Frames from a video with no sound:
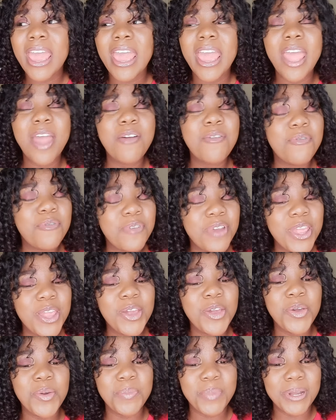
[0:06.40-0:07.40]
Every
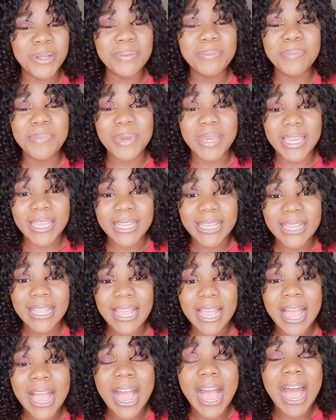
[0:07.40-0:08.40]
human being
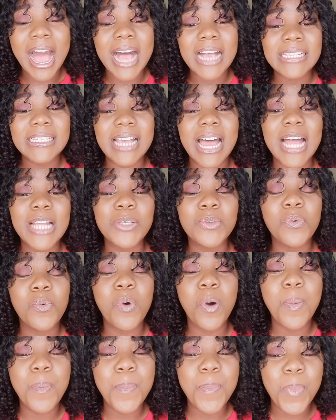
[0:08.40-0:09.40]
has at
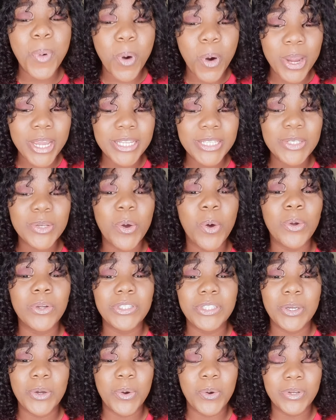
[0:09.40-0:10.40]
one point or
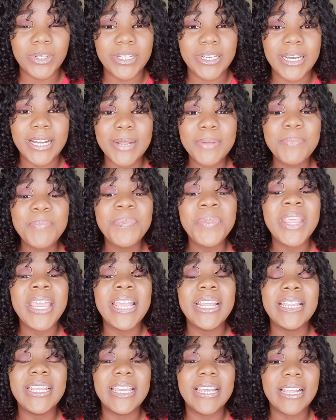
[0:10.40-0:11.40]
the other
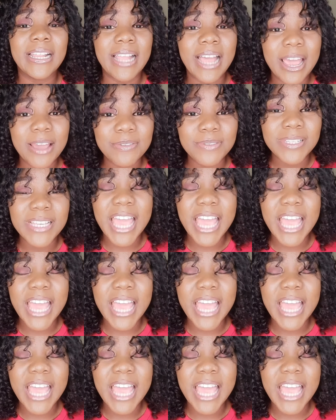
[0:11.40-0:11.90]
in their lives